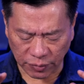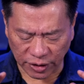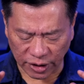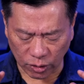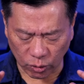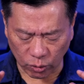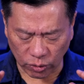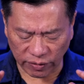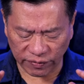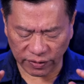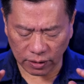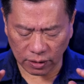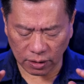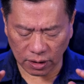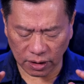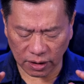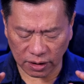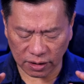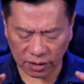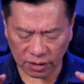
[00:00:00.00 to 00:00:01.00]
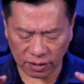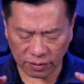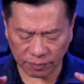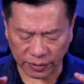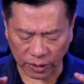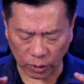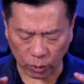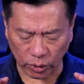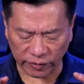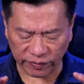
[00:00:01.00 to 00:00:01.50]
Be aware of your heart.
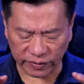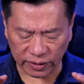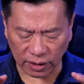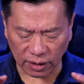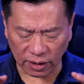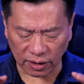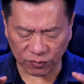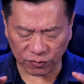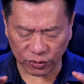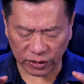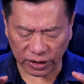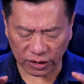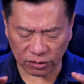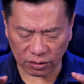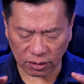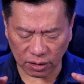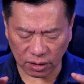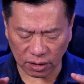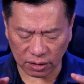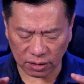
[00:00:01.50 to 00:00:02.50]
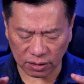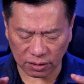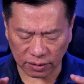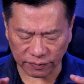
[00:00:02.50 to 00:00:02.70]
Be aware of the love within your heart.